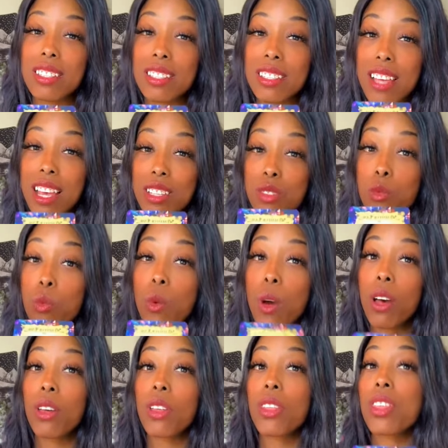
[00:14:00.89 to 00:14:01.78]
It says
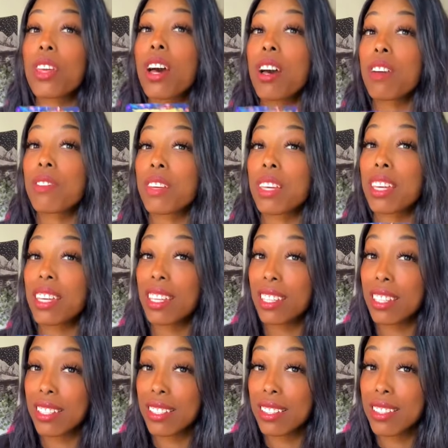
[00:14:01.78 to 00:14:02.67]
wealth of
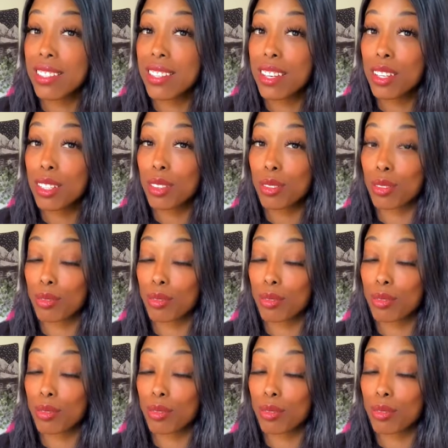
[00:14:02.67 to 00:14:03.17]
ease.